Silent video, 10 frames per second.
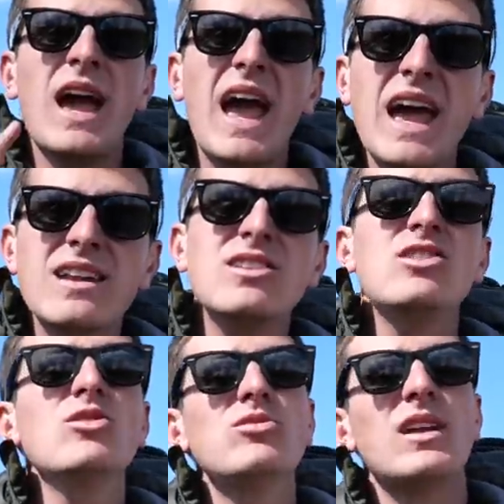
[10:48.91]
and
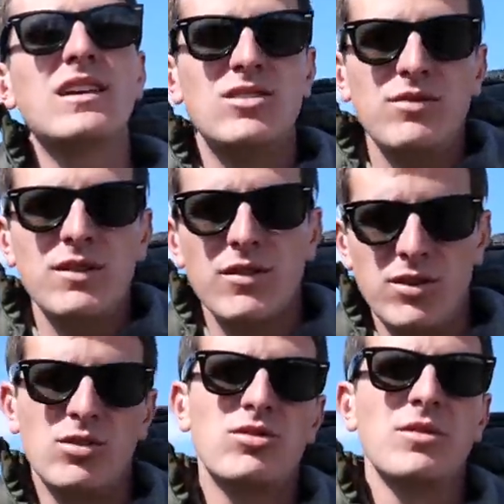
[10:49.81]
used SUV
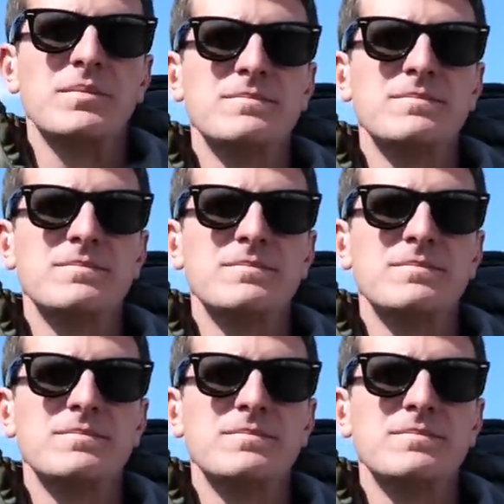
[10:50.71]
reviews.